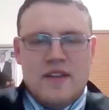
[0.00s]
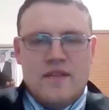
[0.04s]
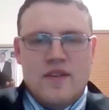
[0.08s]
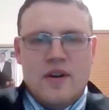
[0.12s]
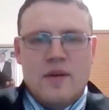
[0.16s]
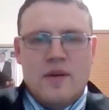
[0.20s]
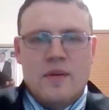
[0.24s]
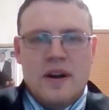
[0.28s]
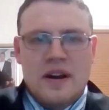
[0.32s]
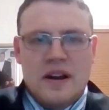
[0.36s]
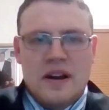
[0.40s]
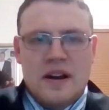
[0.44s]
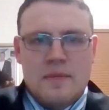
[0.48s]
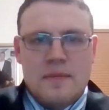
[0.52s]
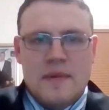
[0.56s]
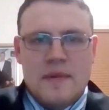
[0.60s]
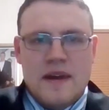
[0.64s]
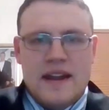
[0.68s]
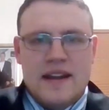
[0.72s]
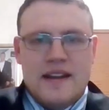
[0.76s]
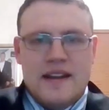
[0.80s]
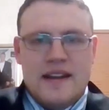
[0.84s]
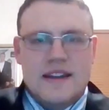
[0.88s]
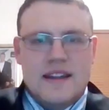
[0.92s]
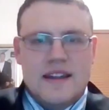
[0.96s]
you're very welcome,
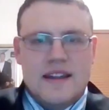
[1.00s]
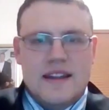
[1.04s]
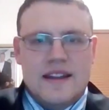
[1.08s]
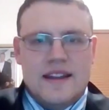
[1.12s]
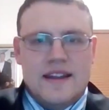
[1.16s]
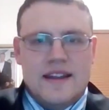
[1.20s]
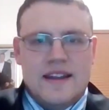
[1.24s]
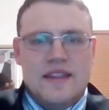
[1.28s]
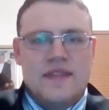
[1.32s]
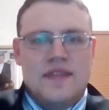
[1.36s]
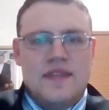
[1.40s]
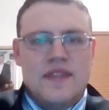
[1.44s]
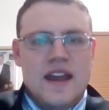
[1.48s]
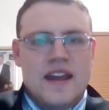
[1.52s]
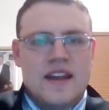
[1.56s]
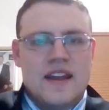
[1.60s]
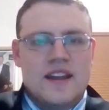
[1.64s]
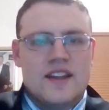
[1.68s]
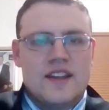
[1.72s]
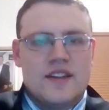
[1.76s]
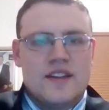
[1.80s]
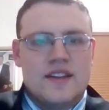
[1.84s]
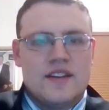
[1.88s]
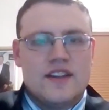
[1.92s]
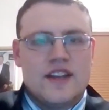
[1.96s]
and
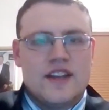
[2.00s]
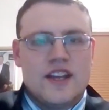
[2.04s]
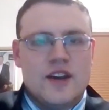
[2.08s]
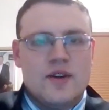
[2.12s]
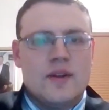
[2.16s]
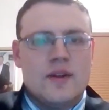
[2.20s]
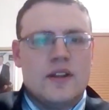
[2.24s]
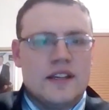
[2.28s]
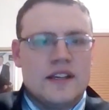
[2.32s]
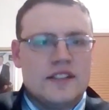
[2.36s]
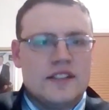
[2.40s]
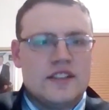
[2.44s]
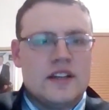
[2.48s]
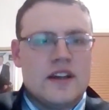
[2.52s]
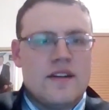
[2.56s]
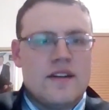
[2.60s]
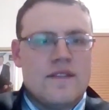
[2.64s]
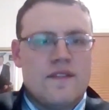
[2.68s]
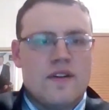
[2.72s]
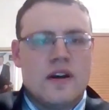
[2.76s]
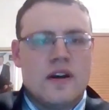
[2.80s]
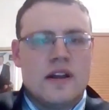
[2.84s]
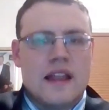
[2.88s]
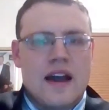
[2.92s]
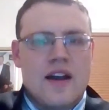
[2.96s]
thank you,
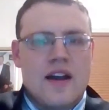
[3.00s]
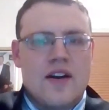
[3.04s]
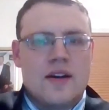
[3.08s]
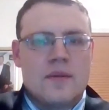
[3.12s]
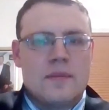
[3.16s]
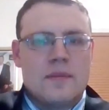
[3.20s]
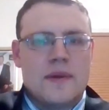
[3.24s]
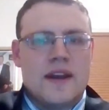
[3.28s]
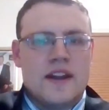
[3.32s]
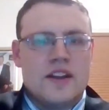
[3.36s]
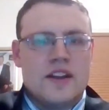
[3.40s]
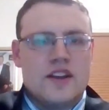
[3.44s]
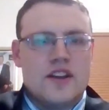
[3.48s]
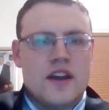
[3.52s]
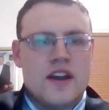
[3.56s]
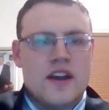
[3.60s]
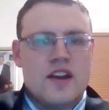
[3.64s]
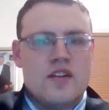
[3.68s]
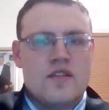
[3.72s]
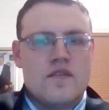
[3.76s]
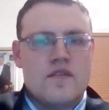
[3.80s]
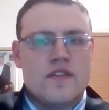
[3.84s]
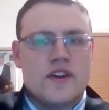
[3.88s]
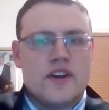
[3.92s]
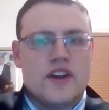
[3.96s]
Alicia, for allowing me to
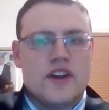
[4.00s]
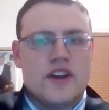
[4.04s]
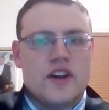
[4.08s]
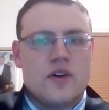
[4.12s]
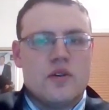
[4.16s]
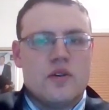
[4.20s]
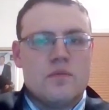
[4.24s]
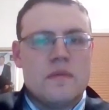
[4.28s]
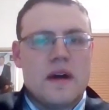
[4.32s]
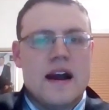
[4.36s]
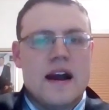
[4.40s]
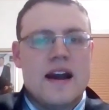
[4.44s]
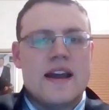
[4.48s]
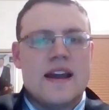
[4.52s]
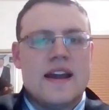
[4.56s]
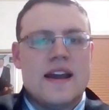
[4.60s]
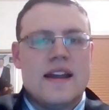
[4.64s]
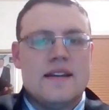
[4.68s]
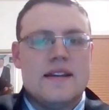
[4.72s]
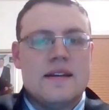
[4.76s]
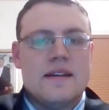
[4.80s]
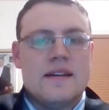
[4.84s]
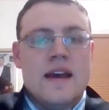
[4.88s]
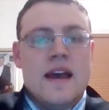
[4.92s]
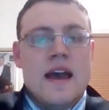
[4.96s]
interview you.
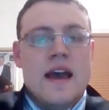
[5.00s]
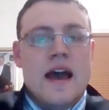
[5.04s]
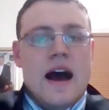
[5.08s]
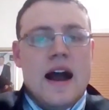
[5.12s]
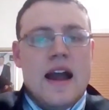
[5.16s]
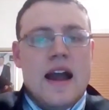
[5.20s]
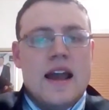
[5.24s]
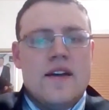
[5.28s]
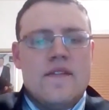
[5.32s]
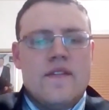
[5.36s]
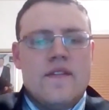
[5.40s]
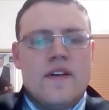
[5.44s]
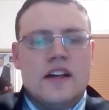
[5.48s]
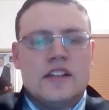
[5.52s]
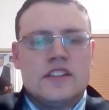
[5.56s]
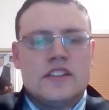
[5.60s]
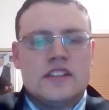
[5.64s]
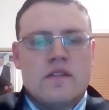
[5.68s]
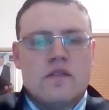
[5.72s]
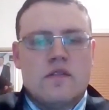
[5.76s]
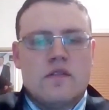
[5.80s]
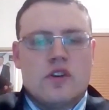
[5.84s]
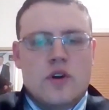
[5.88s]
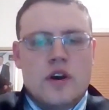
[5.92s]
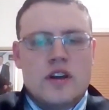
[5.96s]
I have
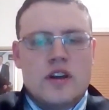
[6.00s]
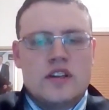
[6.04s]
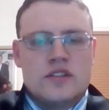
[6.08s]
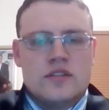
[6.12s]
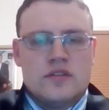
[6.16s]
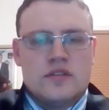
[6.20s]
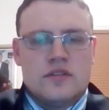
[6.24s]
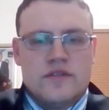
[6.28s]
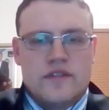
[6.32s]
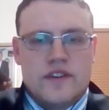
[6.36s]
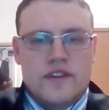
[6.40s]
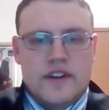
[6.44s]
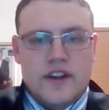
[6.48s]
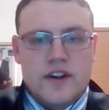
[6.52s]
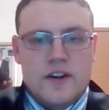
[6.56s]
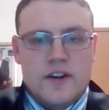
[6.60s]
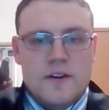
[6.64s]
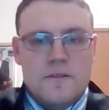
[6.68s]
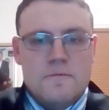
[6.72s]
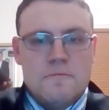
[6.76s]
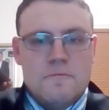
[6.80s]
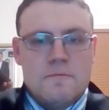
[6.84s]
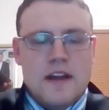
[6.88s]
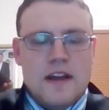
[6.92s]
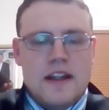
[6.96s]
several questions for
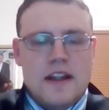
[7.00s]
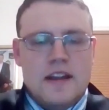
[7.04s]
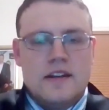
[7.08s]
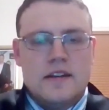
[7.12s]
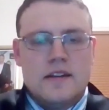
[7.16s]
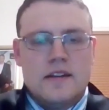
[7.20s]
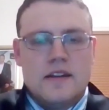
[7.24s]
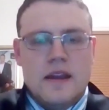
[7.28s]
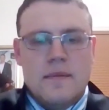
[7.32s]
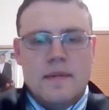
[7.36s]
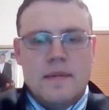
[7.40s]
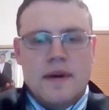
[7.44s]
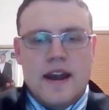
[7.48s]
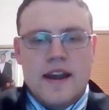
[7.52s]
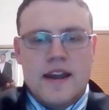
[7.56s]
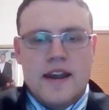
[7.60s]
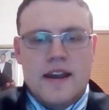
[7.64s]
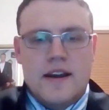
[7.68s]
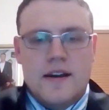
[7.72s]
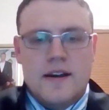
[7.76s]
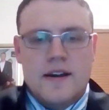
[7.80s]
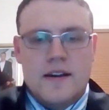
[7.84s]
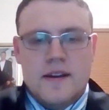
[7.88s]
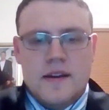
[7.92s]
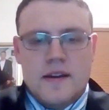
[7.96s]
you, and am
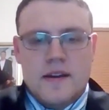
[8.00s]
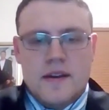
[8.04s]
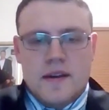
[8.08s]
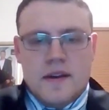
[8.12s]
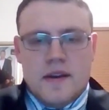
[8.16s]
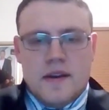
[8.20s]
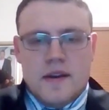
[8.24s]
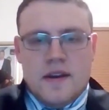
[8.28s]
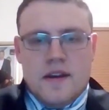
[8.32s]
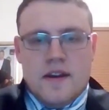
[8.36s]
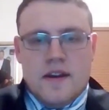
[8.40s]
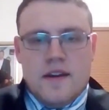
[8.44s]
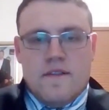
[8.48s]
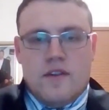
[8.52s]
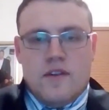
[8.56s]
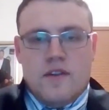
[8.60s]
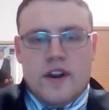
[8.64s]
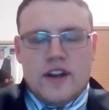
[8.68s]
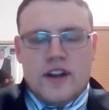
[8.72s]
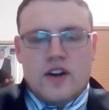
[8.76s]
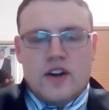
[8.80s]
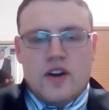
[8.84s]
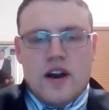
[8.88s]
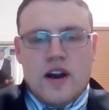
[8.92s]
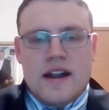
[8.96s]
I
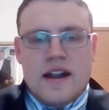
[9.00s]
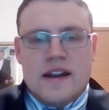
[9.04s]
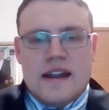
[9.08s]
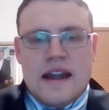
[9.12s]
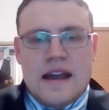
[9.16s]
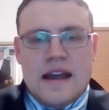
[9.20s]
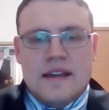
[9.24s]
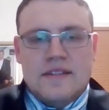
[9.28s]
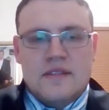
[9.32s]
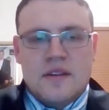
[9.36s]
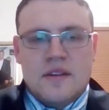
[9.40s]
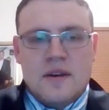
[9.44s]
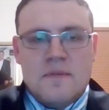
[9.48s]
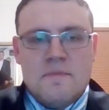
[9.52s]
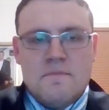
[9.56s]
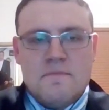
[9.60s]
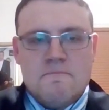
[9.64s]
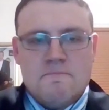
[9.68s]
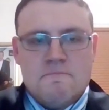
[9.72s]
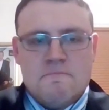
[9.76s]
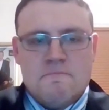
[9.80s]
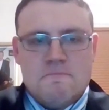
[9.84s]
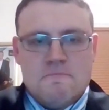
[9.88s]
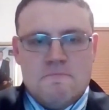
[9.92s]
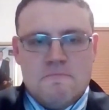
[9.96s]
free to go ahead and ask
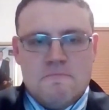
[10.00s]
them?